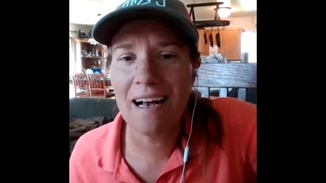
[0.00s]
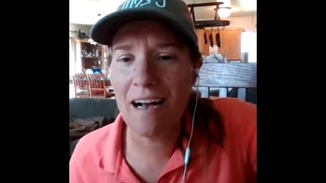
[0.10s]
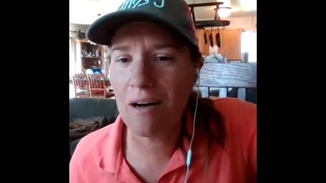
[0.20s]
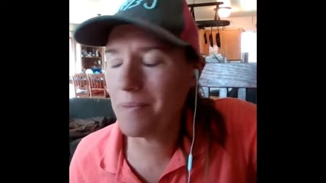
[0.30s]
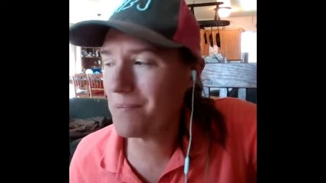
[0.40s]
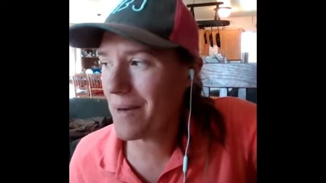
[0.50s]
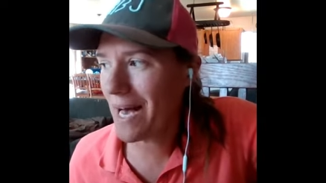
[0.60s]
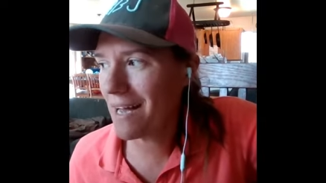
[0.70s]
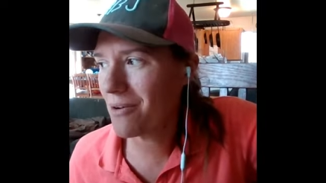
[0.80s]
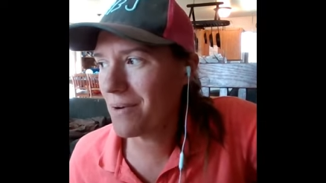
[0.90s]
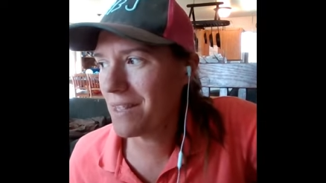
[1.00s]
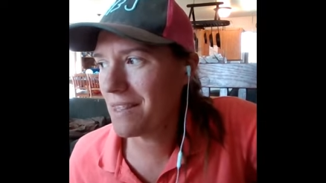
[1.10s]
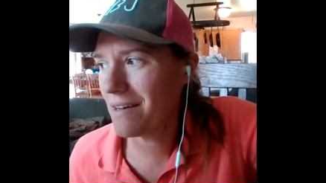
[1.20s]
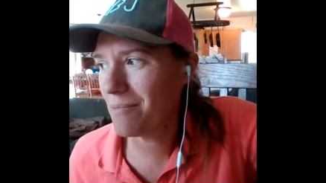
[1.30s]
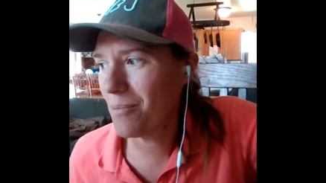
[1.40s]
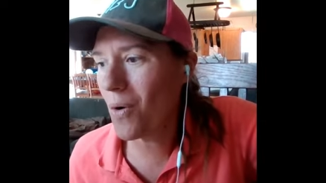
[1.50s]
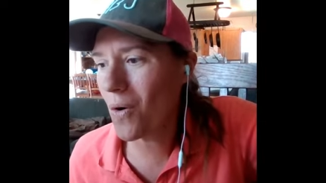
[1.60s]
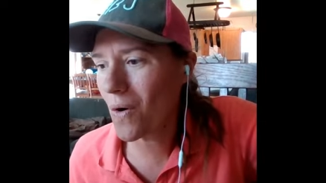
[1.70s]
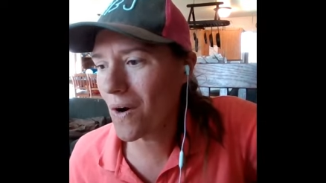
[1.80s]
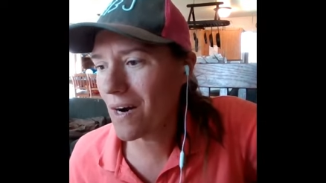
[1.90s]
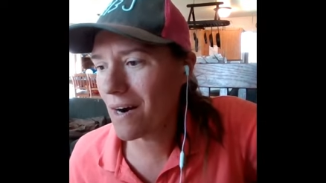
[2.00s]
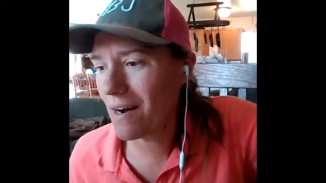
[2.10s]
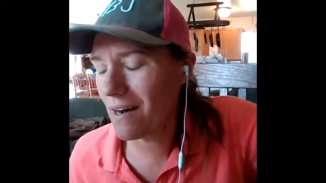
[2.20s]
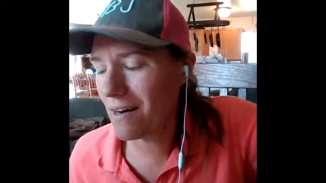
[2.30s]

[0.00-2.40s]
I'll be back with more